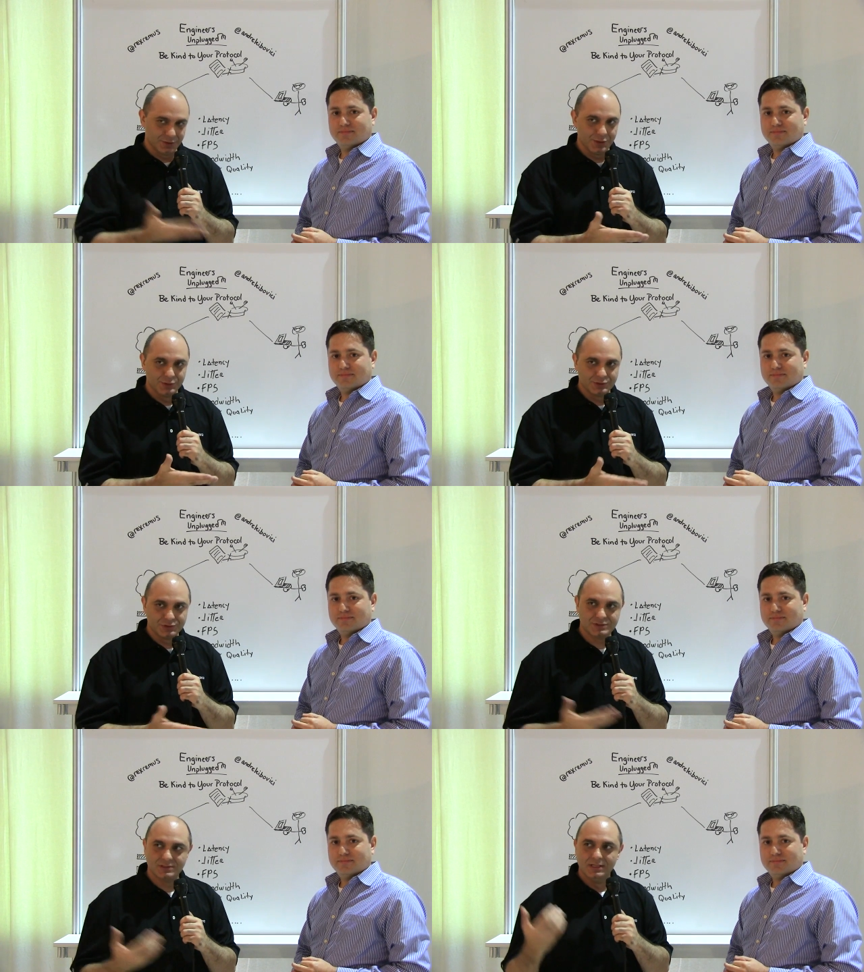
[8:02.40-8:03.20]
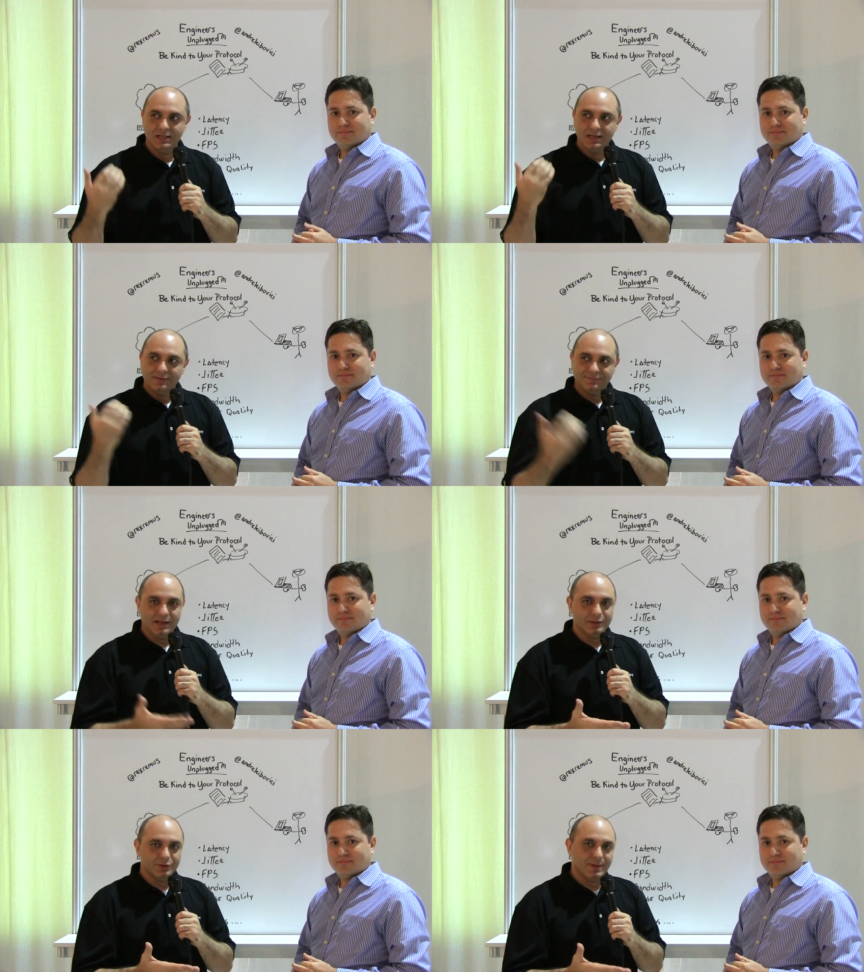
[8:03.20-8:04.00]
Speaker 1: your users,
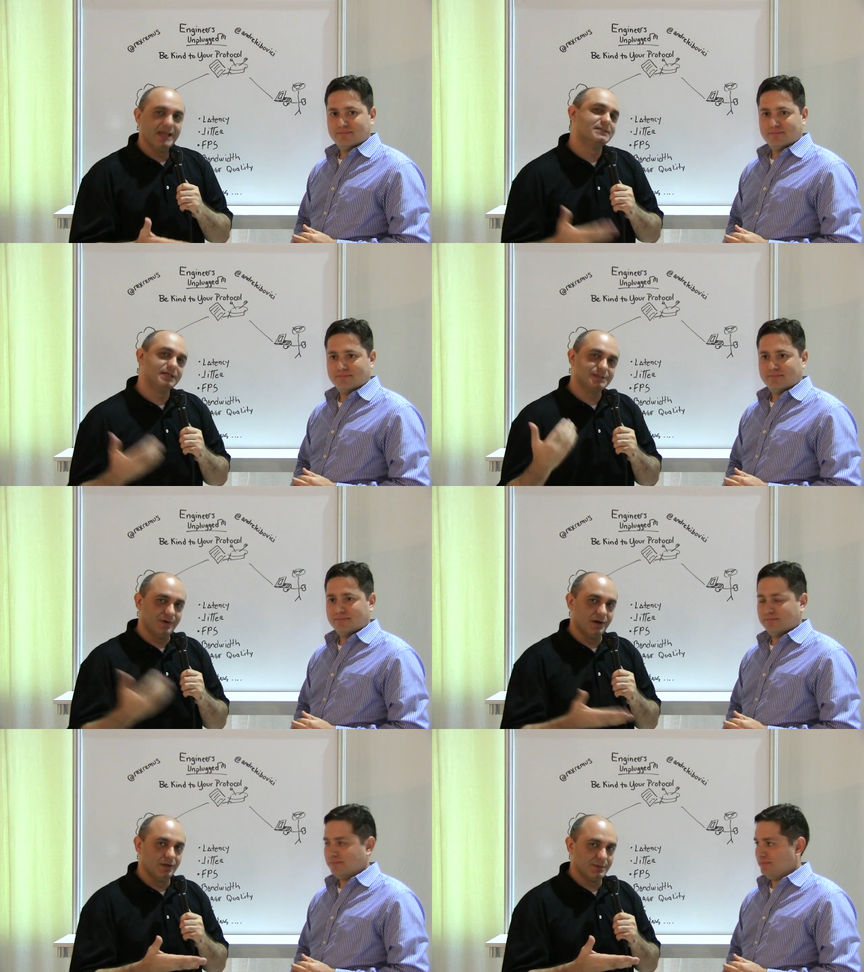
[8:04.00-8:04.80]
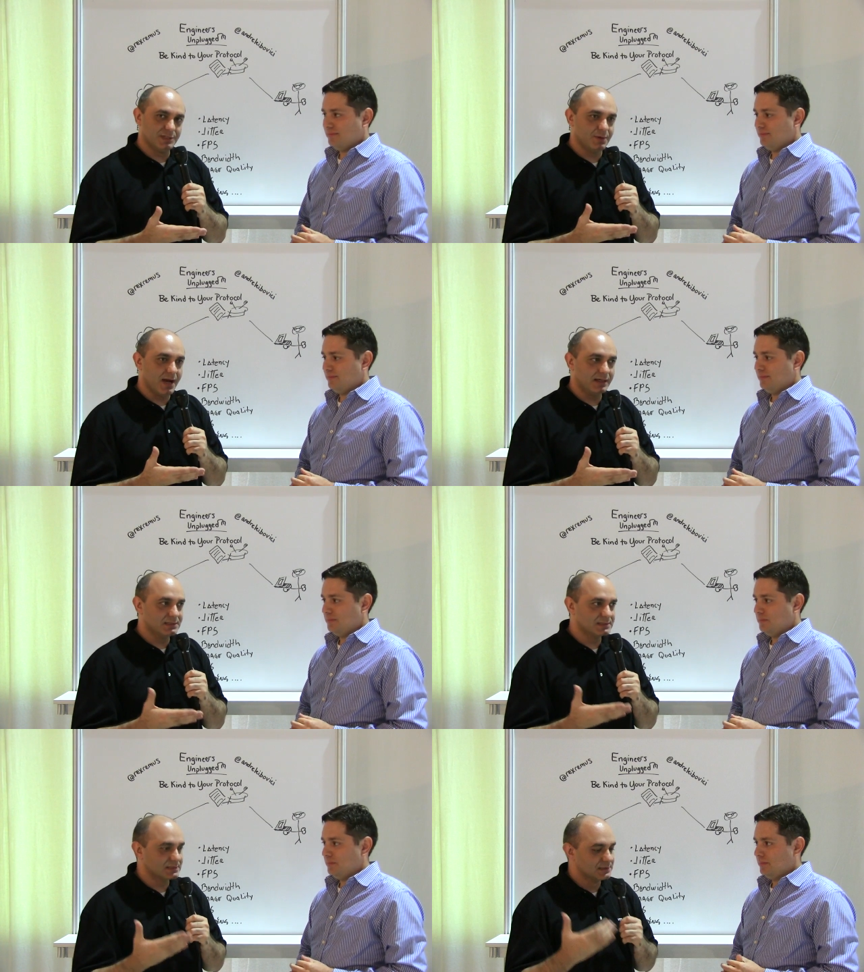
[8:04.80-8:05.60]
follow the basics, follow the best
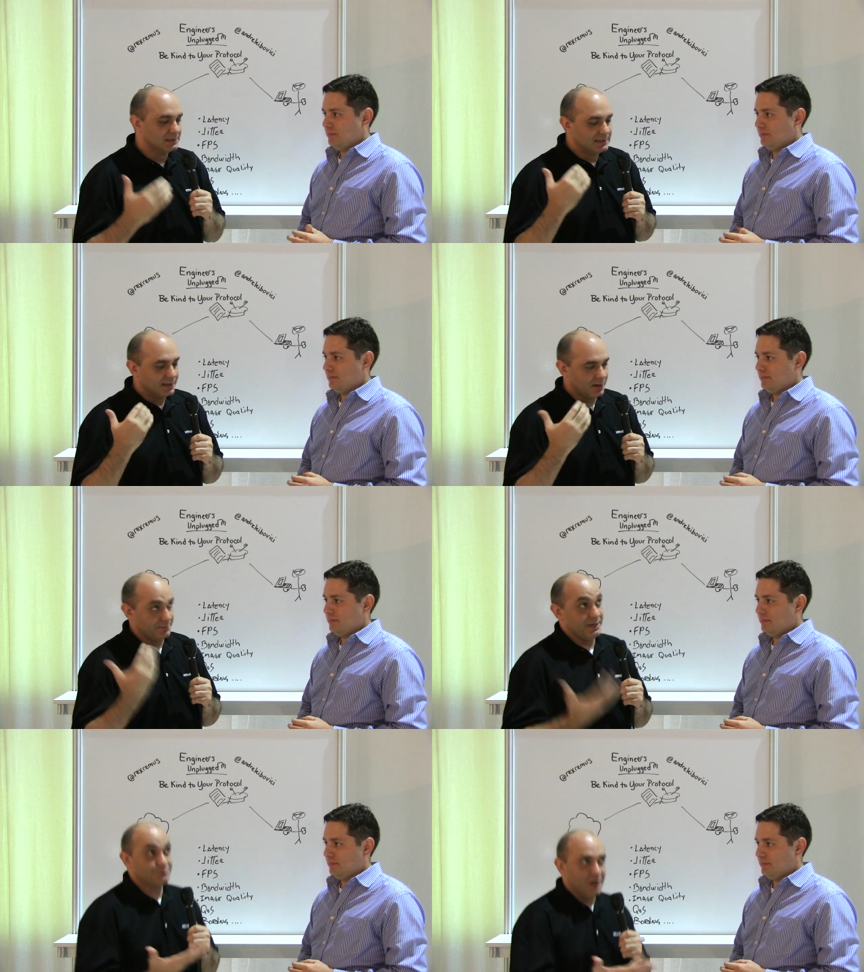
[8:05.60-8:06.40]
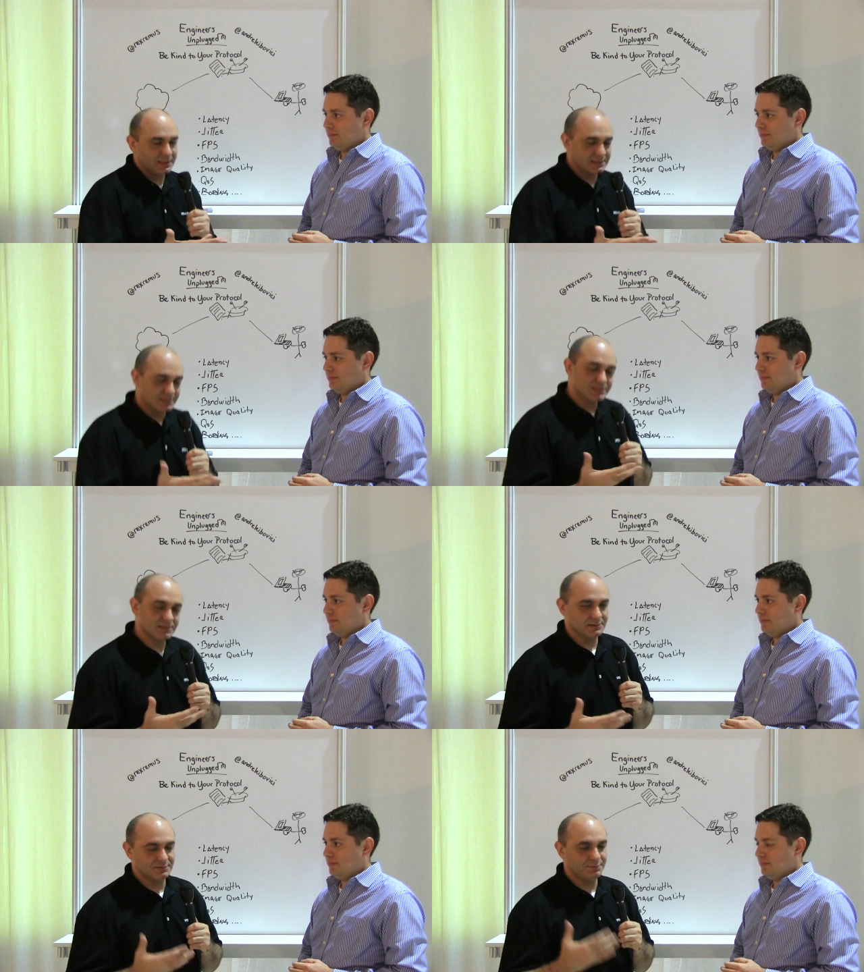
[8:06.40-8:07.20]
practice, uh, best practices,
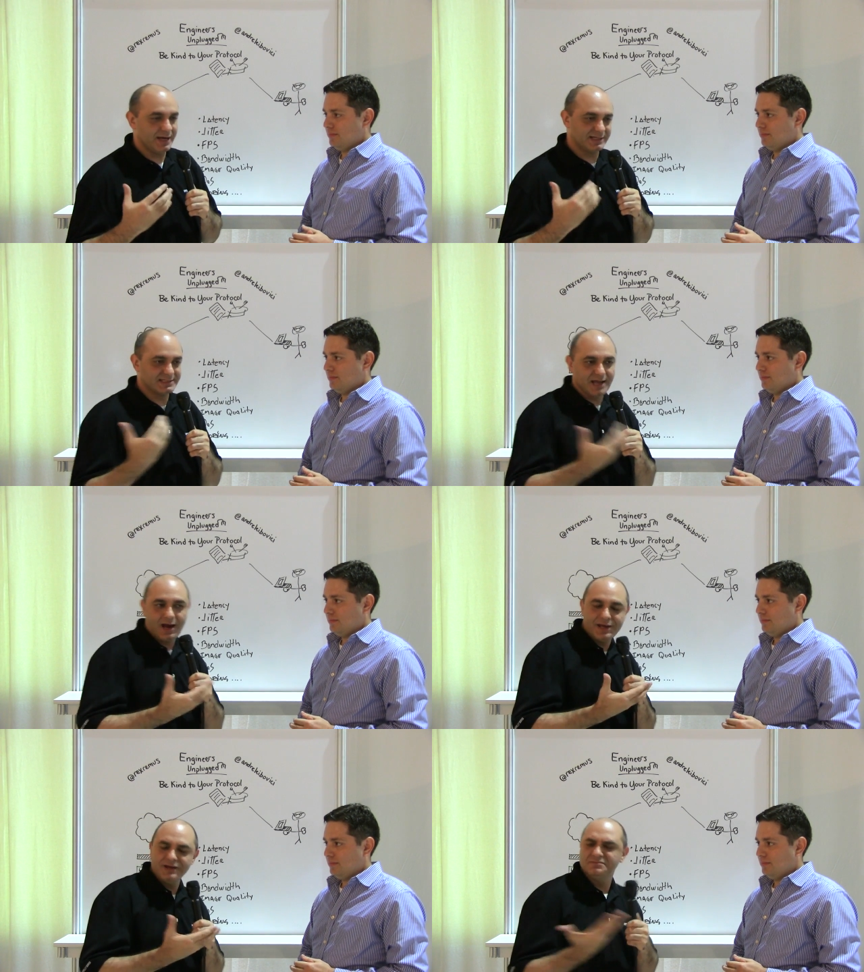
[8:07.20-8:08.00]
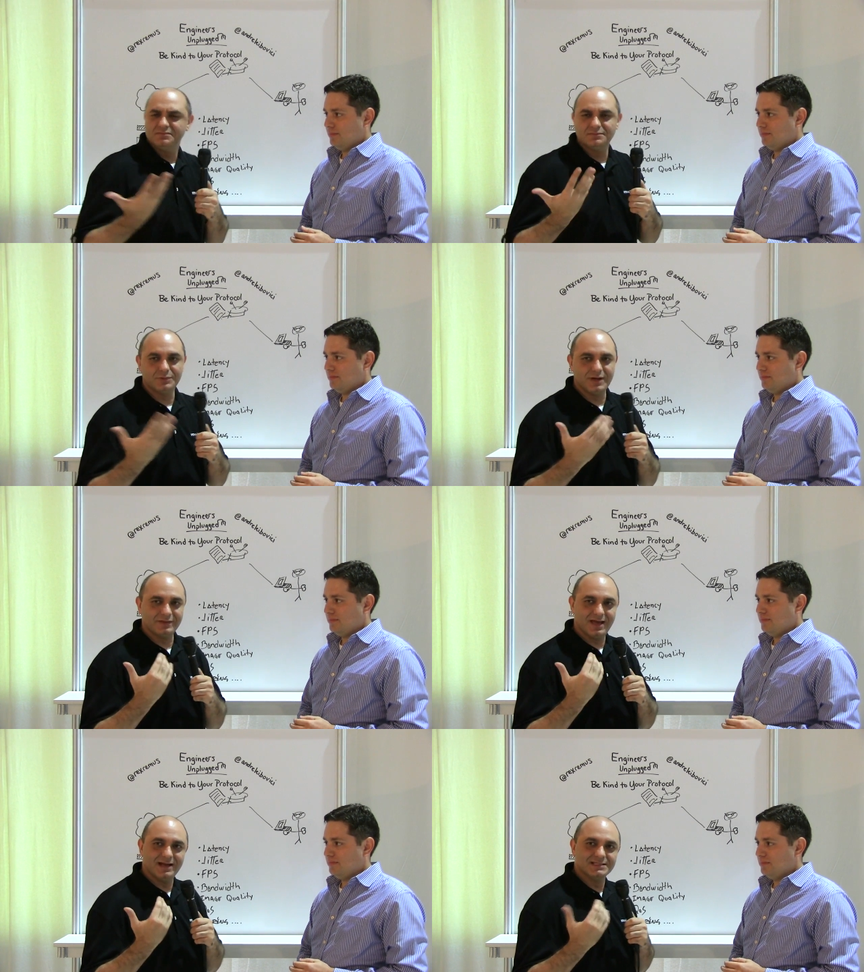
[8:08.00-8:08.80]
practice I, whatever
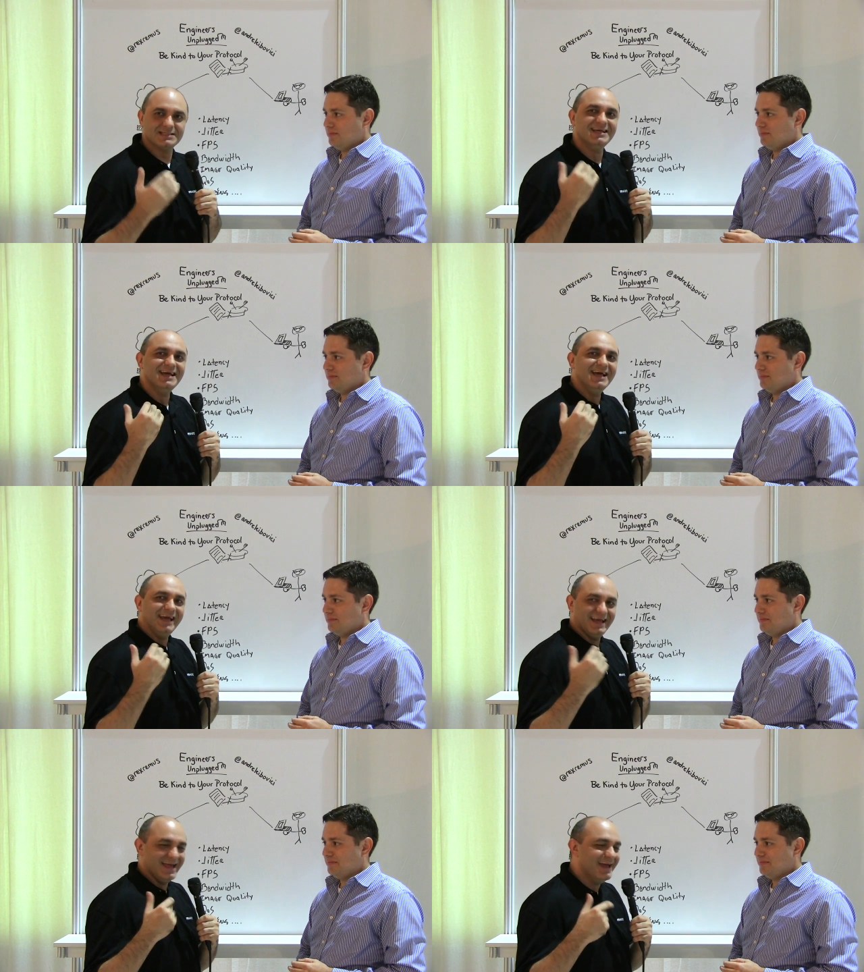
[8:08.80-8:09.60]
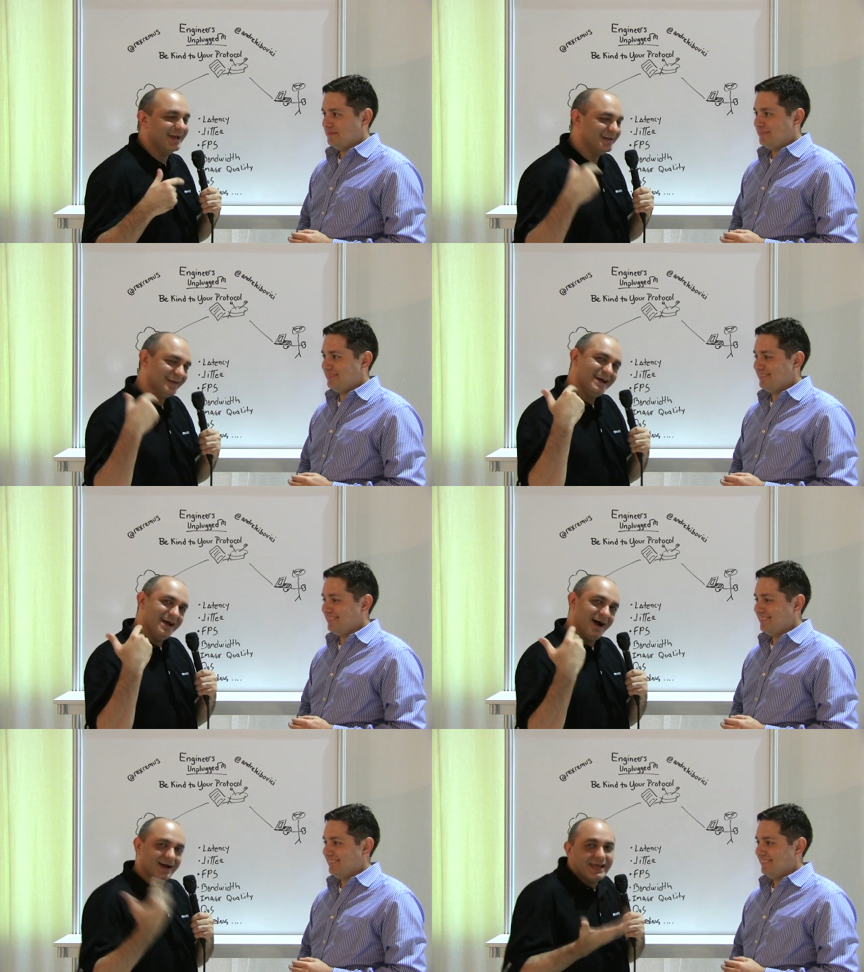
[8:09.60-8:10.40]
that is, and then uh,